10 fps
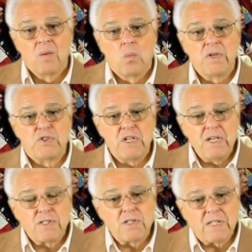What
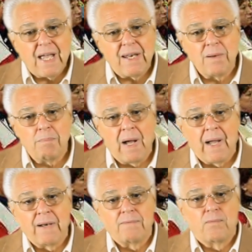Jesus had in
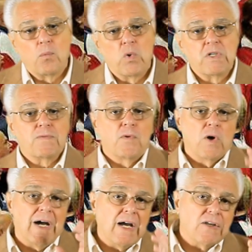mind was for
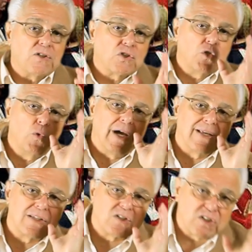us to
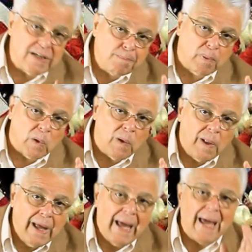assemble
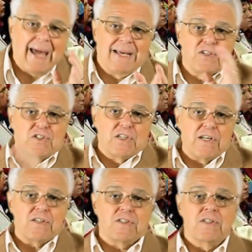as
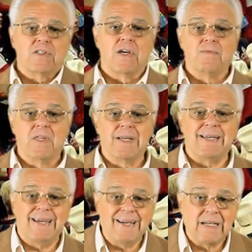citizens of the
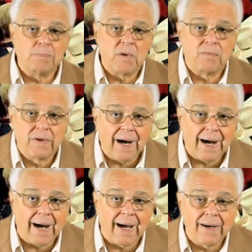kingdom of
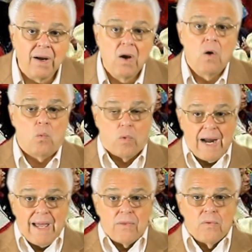God
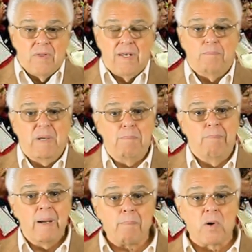rather than be
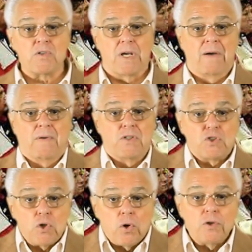members of a
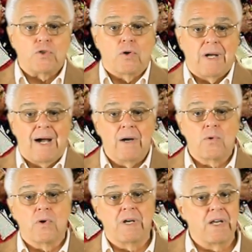church or
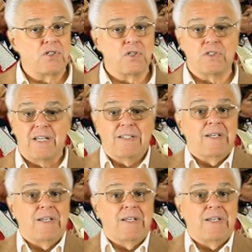congregations and